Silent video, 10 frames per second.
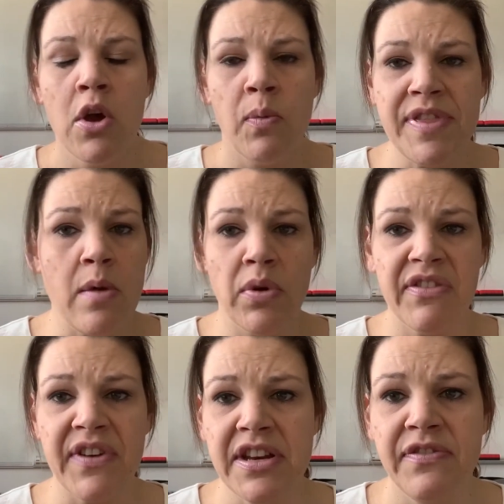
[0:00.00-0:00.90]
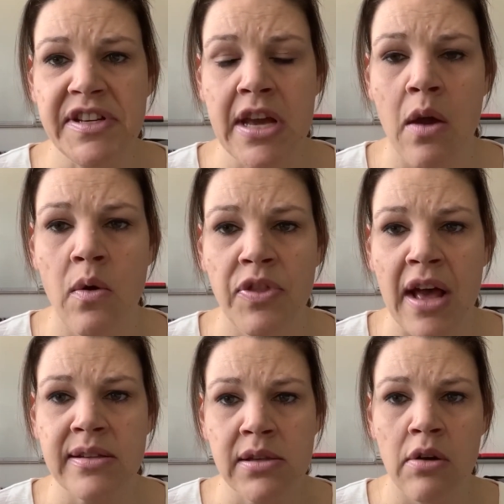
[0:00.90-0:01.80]
when they want to find a video
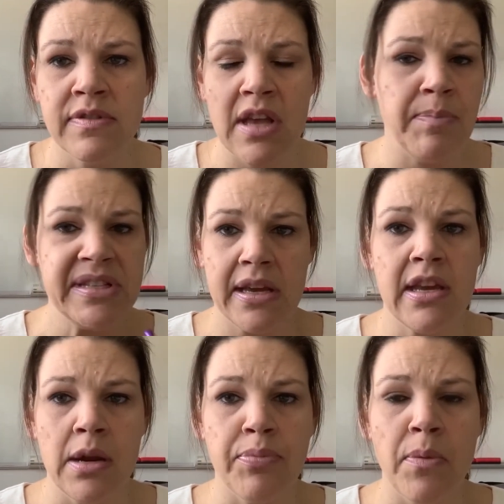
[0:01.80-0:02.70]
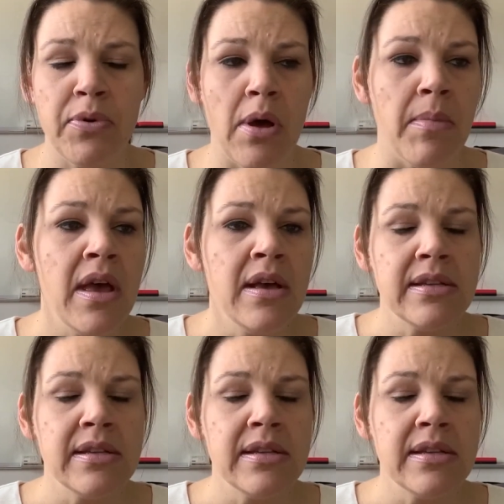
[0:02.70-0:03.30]
that solves a particular problem.